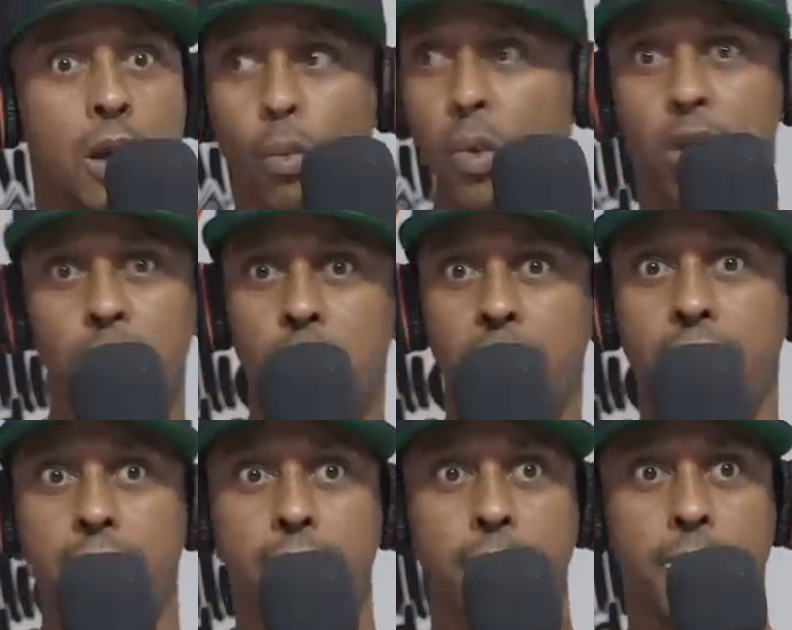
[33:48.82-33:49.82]
We don't do
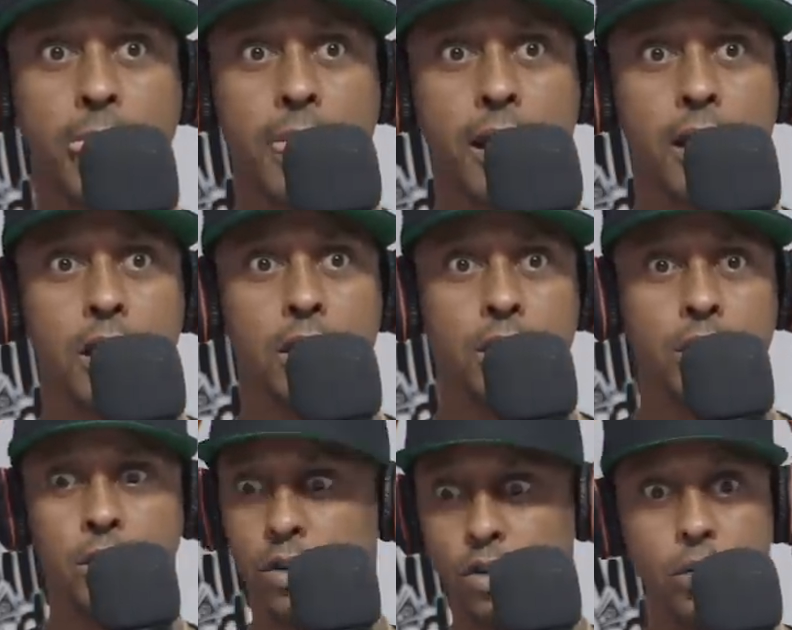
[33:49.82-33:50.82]
that.
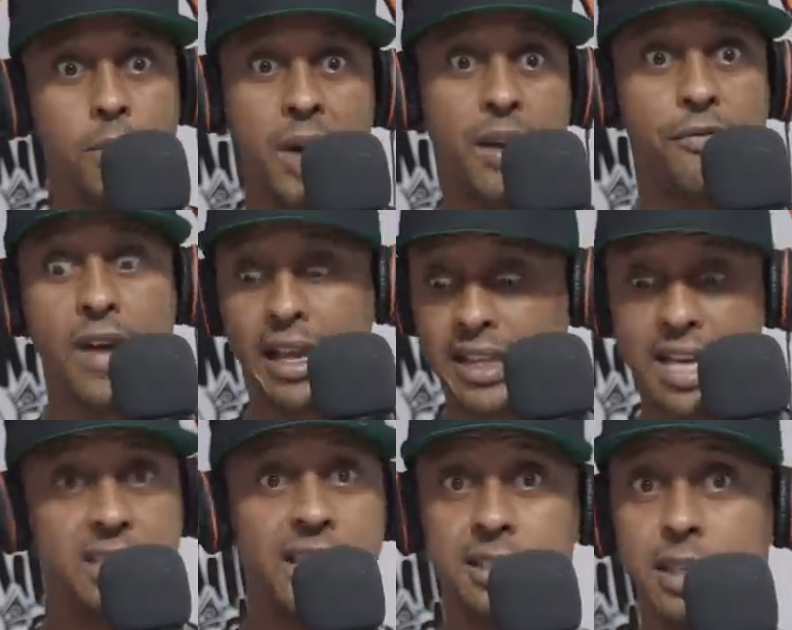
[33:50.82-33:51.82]
You, you, matter of fact,
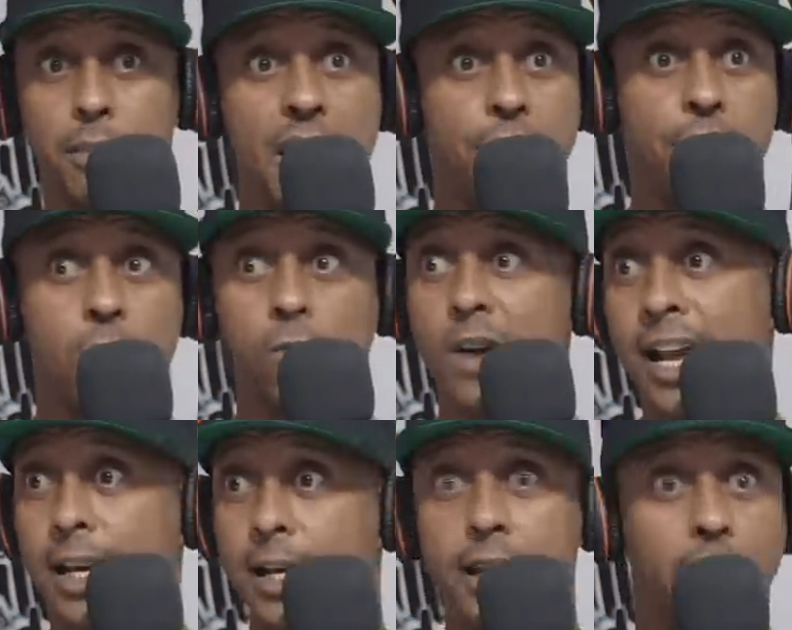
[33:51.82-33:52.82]
that's just in my phone
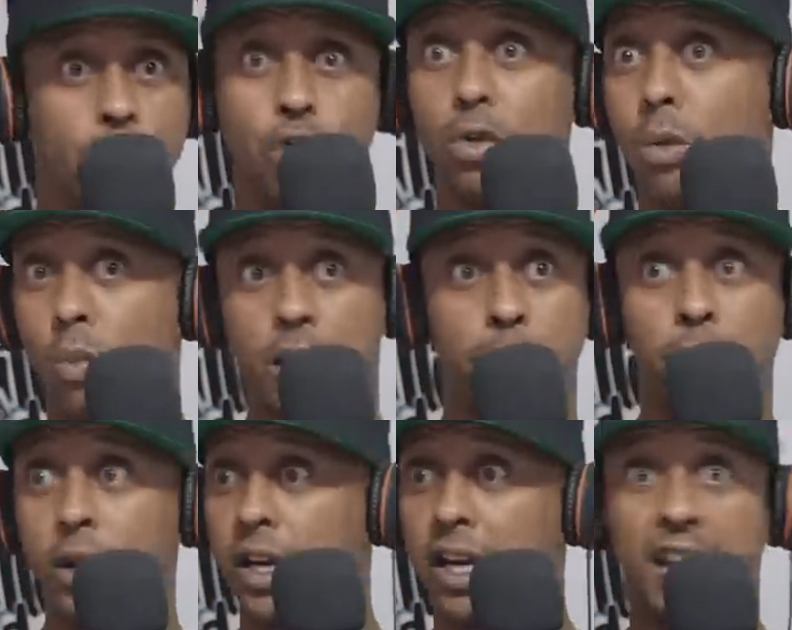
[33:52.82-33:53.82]
regular, nigga. You the one
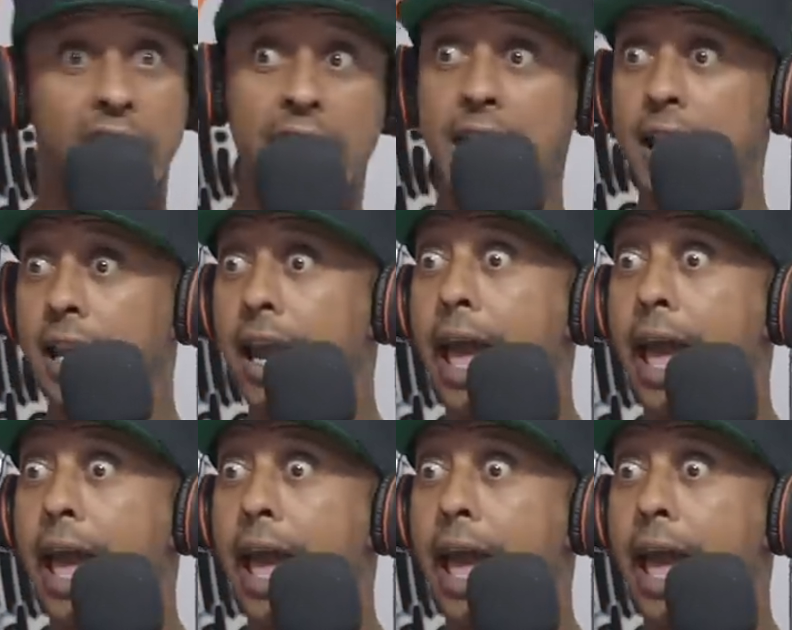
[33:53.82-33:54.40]
putting it in hidden